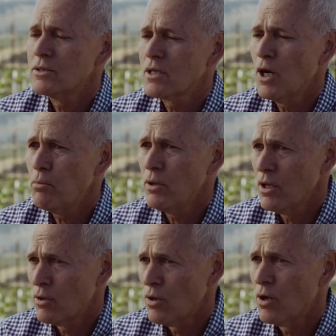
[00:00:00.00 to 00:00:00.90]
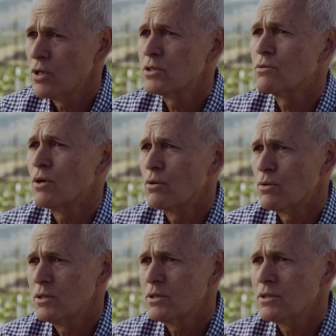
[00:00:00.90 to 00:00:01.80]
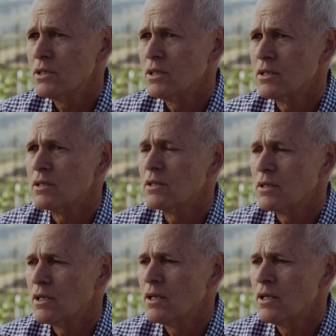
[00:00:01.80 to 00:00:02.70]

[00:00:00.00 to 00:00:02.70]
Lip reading: There's a couple other large growers in